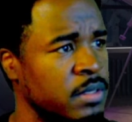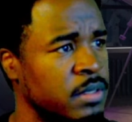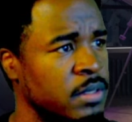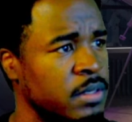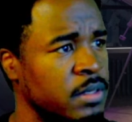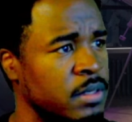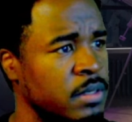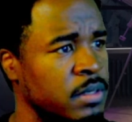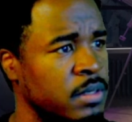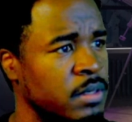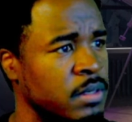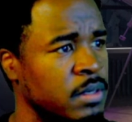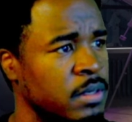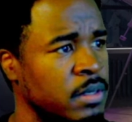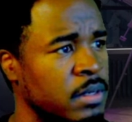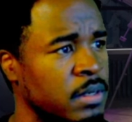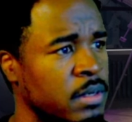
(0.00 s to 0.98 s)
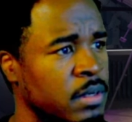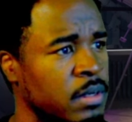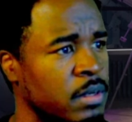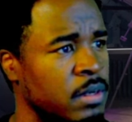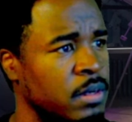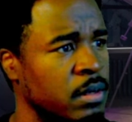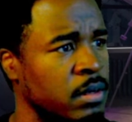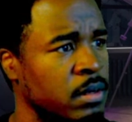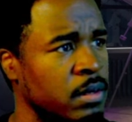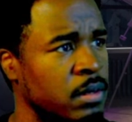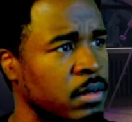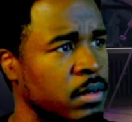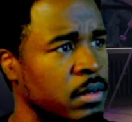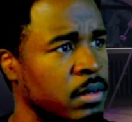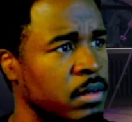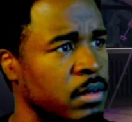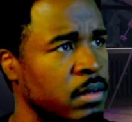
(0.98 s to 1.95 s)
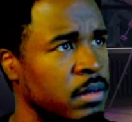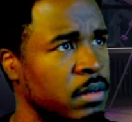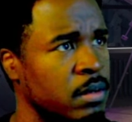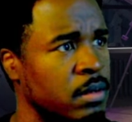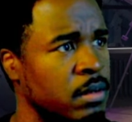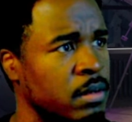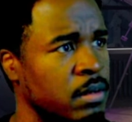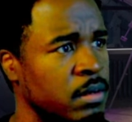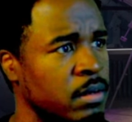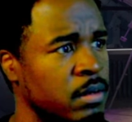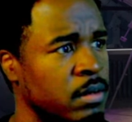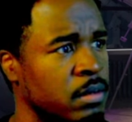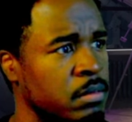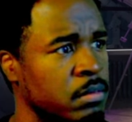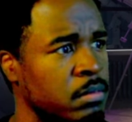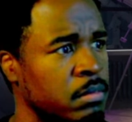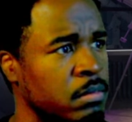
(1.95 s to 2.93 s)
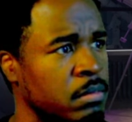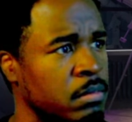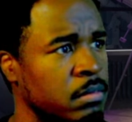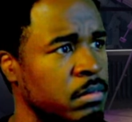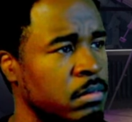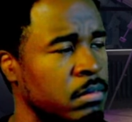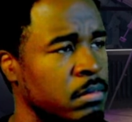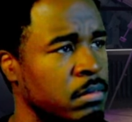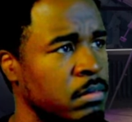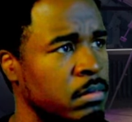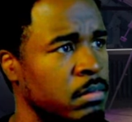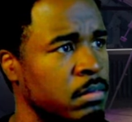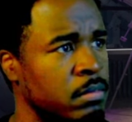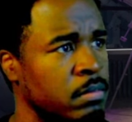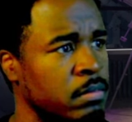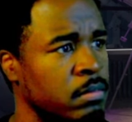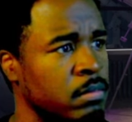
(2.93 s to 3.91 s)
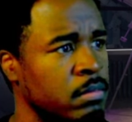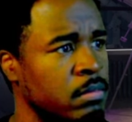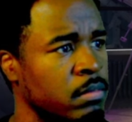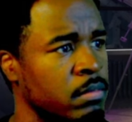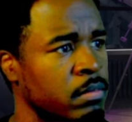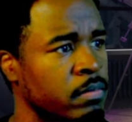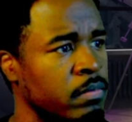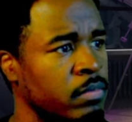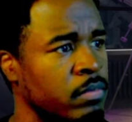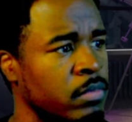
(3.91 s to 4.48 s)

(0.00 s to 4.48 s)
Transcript: (silence)